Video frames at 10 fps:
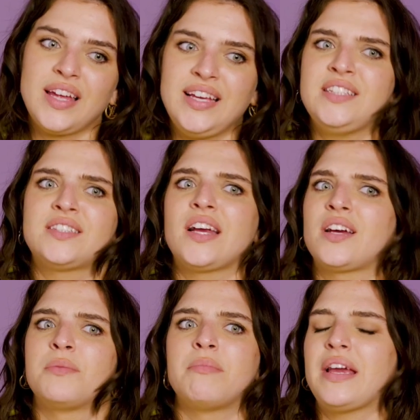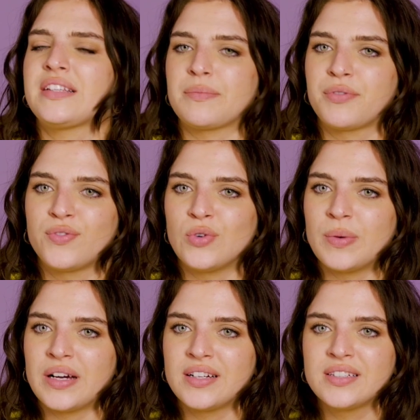he's like an amazing
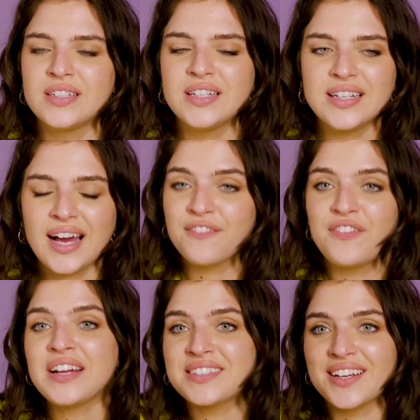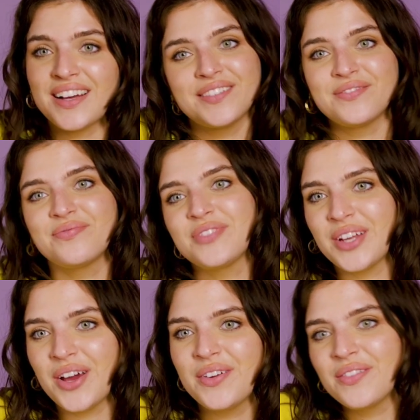performer. And Victor, you
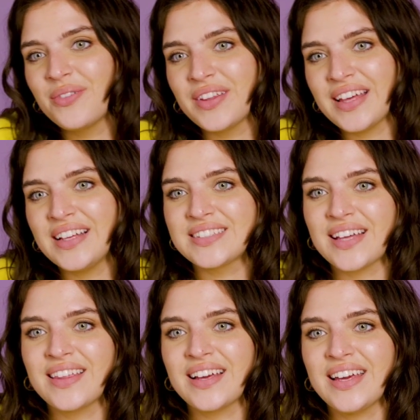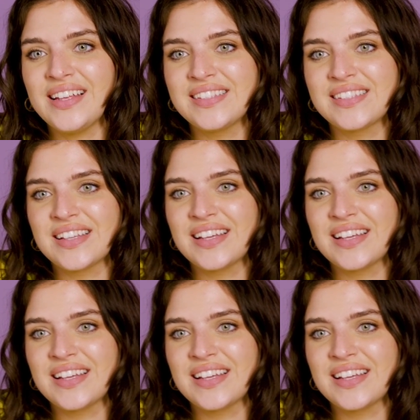know, with his, I think his